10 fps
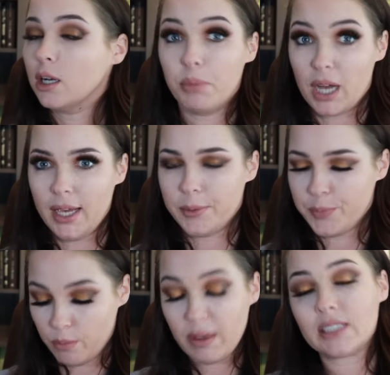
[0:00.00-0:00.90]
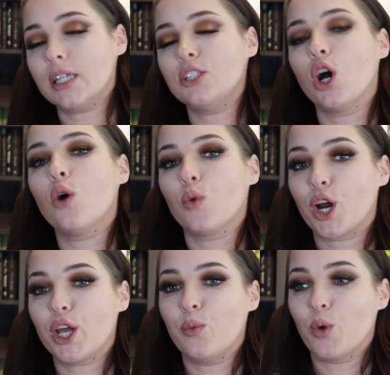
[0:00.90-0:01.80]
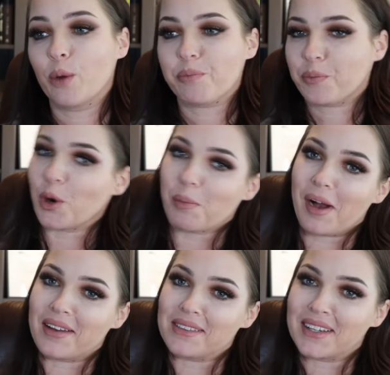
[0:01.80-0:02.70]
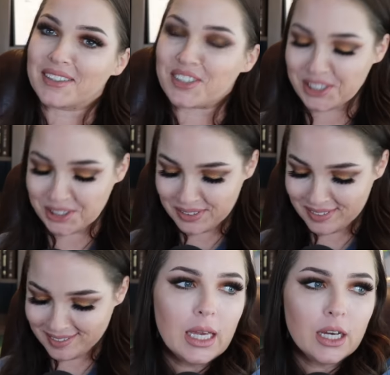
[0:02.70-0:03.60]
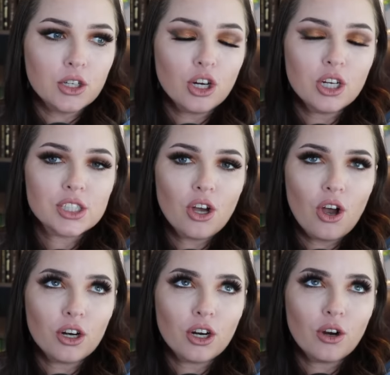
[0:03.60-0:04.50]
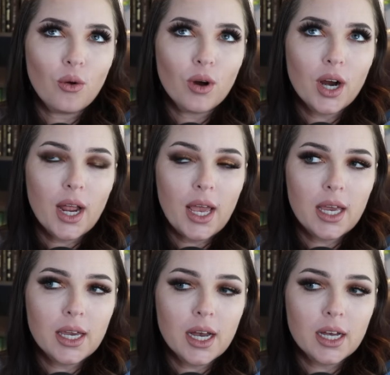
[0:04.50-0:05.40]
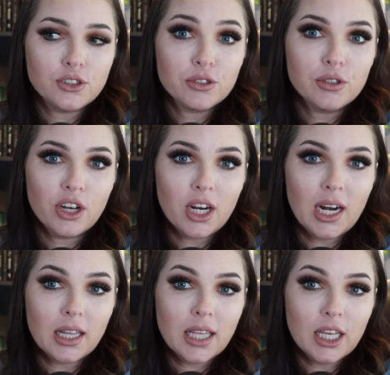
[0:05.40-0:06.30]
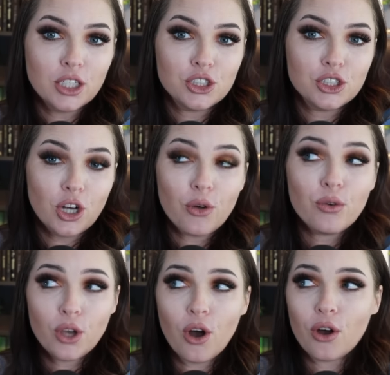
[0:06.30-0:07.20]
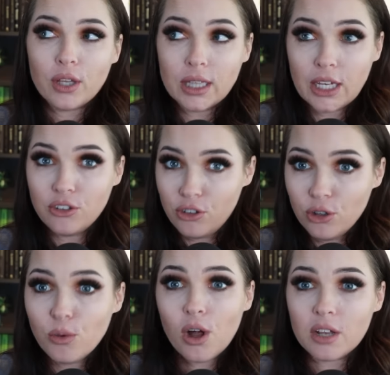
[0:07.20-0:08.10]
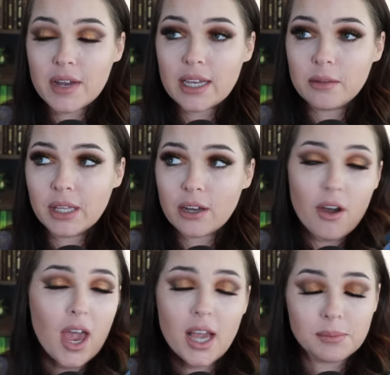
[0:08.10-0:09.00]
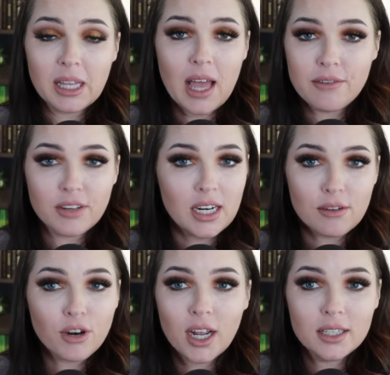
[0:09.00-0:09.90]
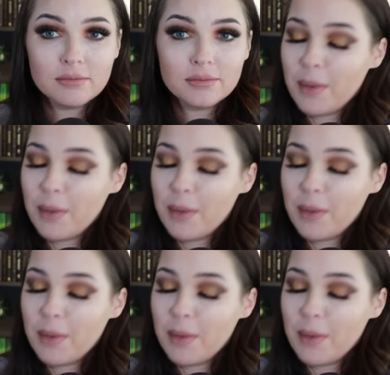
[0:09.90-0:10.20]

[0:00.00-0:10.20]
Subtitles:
But basically, don't worry, we're buying that too. Like a Curtis Connor or a Drew Gooden, and like show y'all and like do all of it and be like, okay, is my life any different?